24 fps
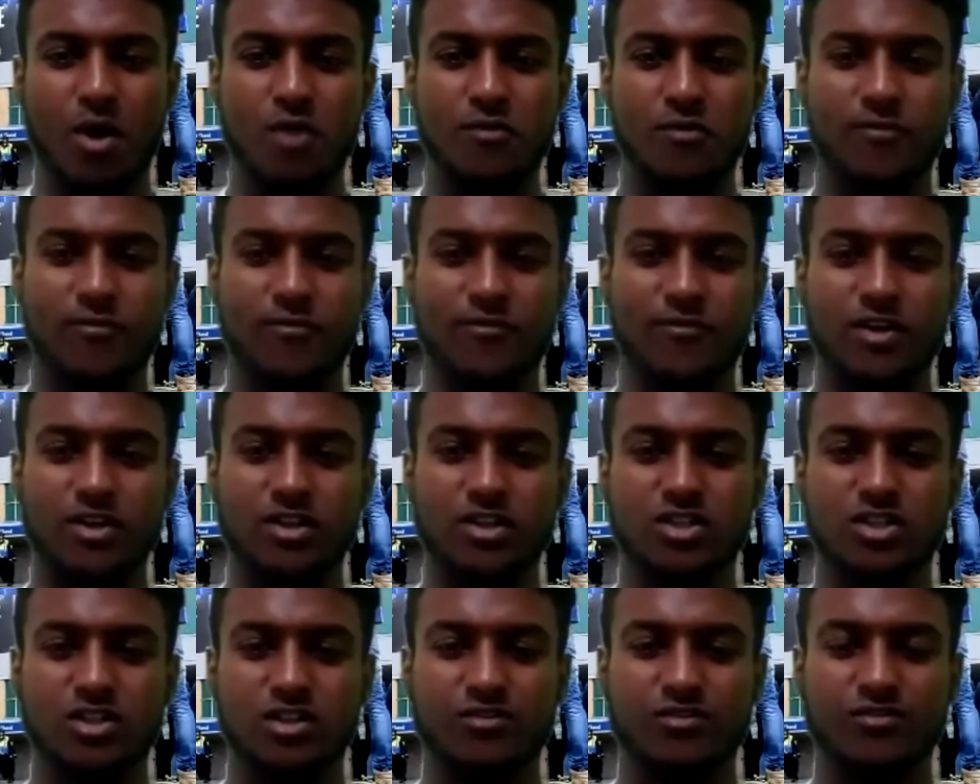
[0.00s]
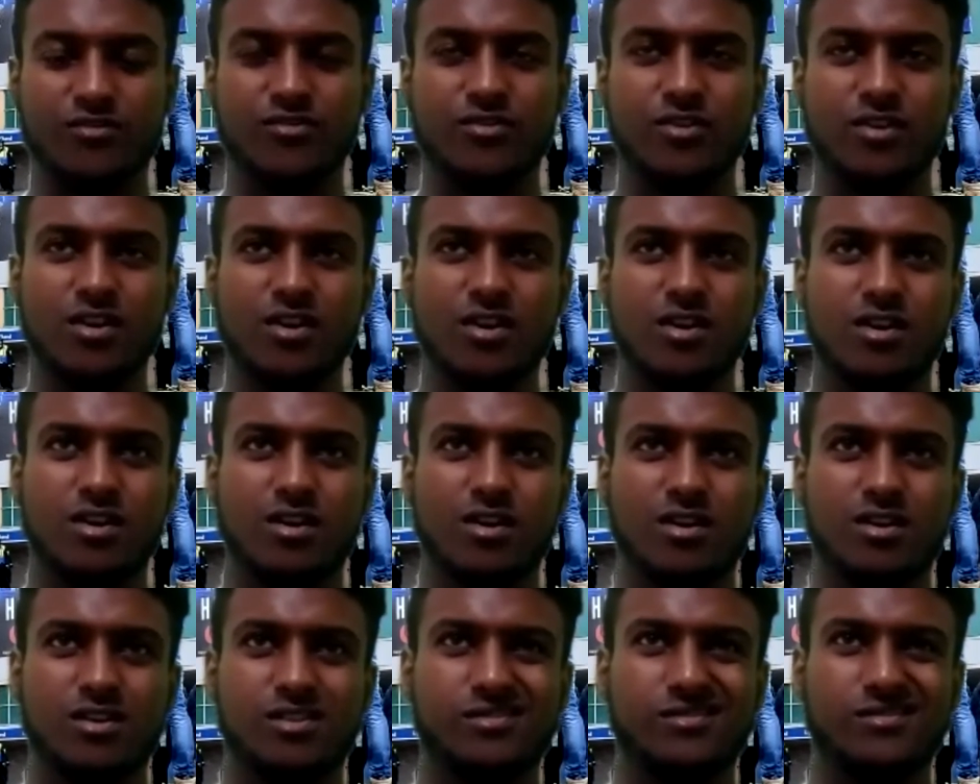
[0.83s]
of us have,
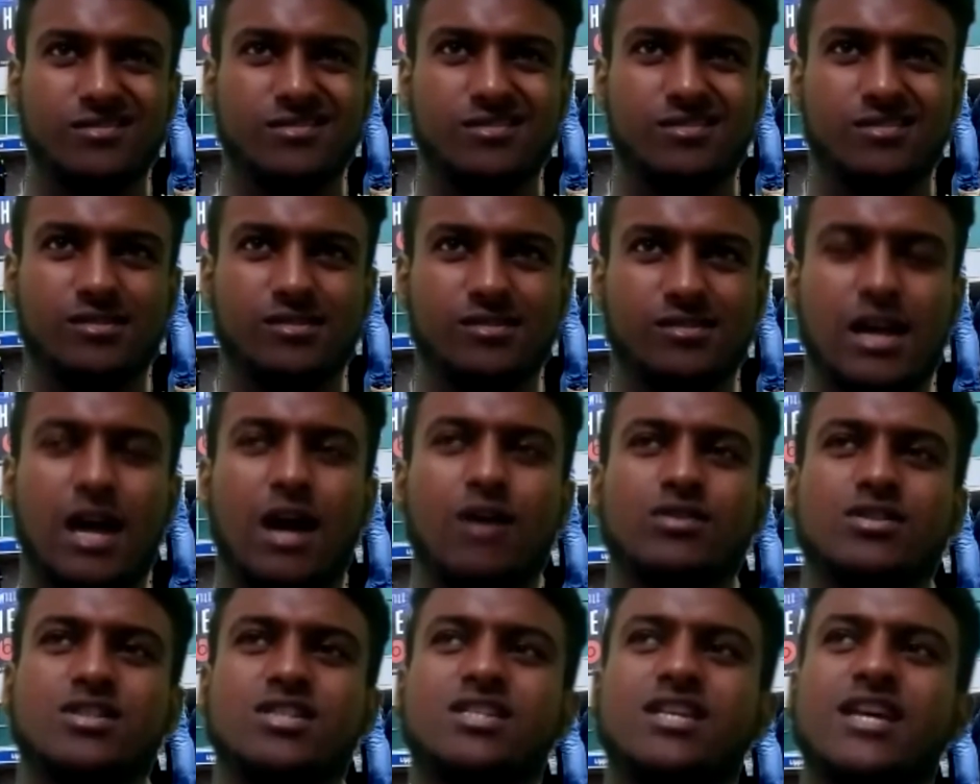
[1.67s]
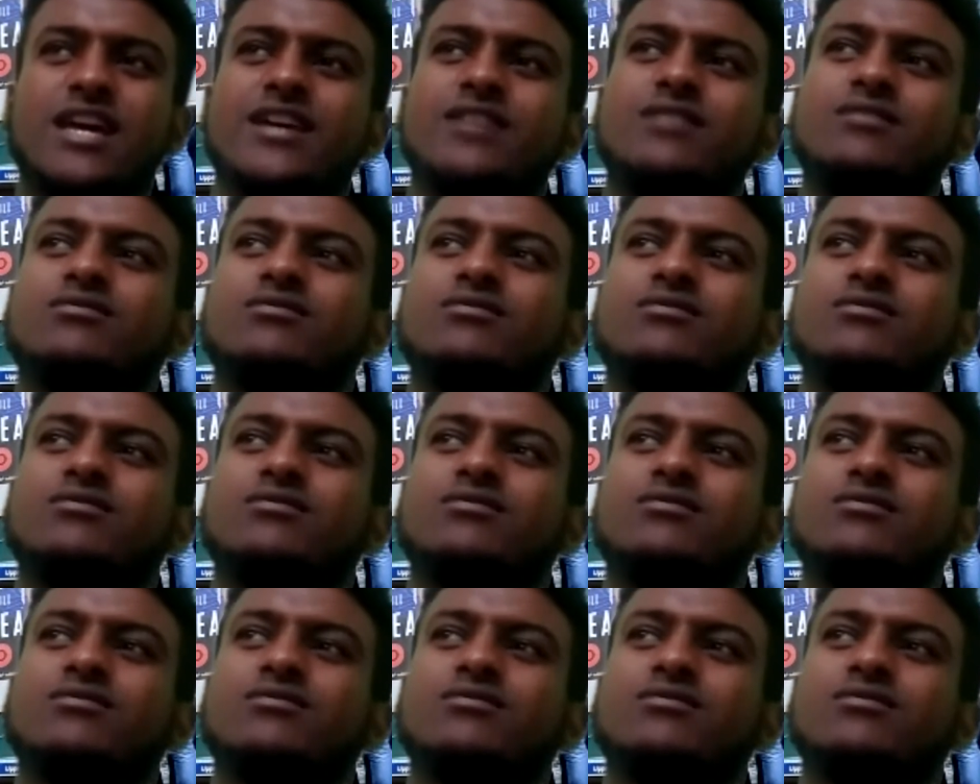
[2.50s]
I would say,